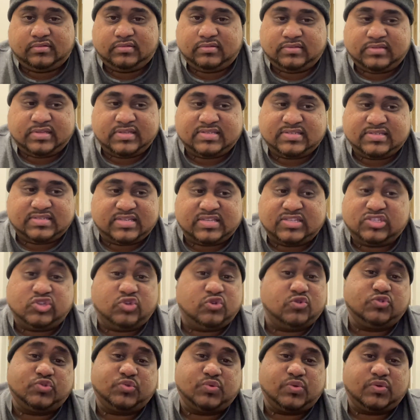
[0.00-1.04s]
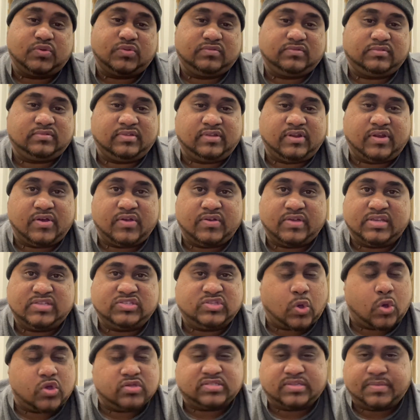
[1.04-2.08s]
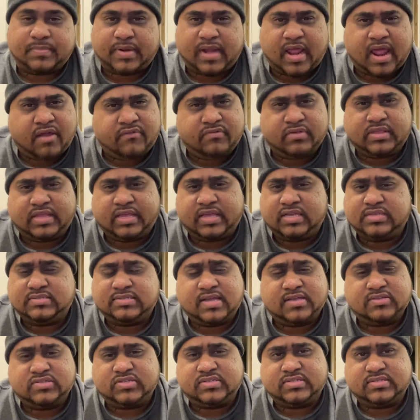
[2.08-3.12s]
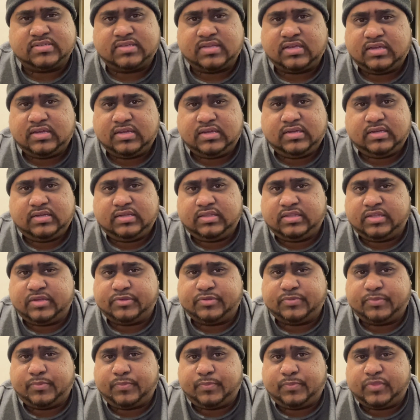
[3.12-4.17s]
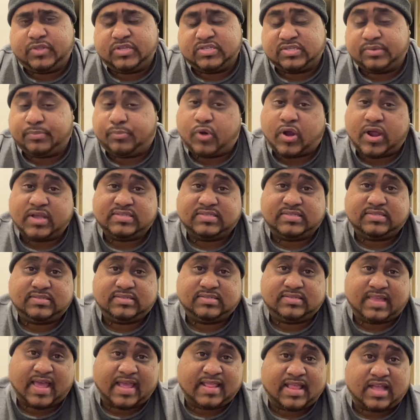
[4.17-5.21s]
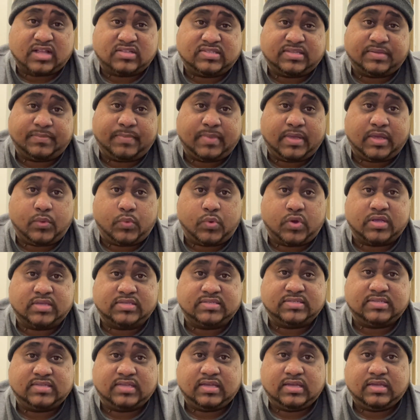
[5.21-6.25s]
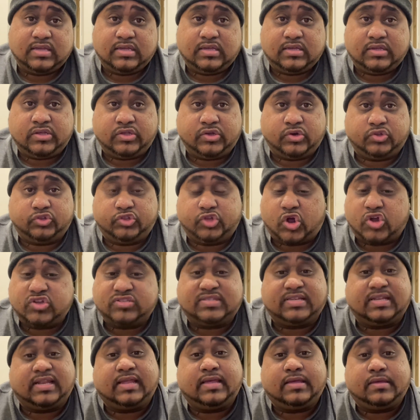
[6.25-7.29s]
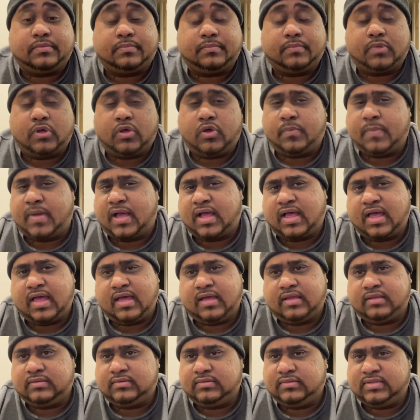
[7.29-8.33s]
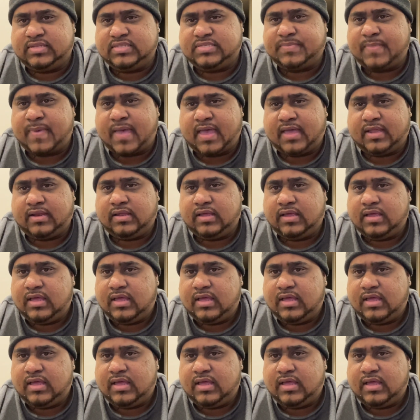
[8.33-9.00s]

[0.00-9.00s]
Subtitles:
this is his usual. You know, he's awesome in everything he touches. The surprise standout to me was, you know, Dar Salim. Oh my God, this man